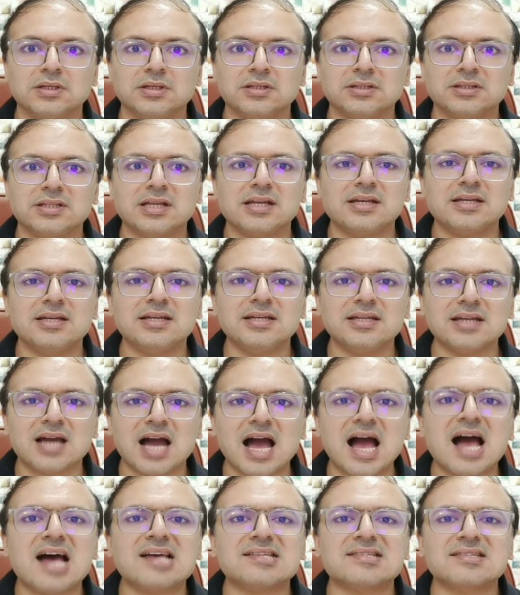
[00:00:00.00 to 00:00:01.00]
Then he
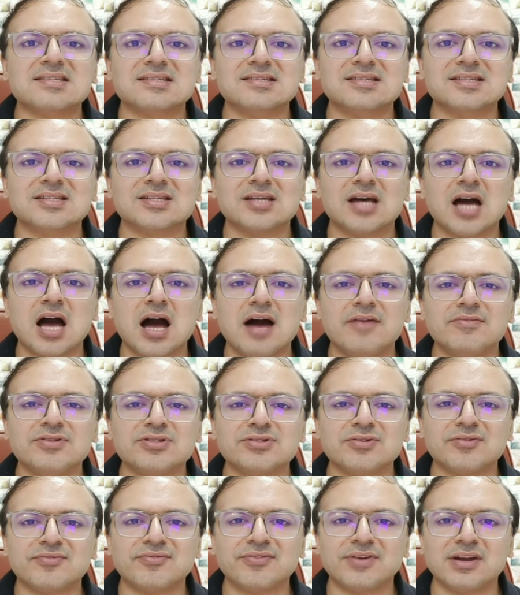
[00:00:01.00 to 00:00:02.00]
asks, how
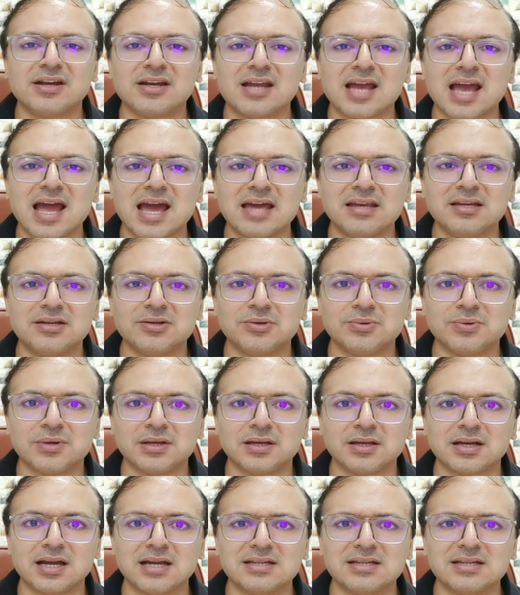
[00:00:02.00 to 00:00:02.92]
is your friend Harry doing?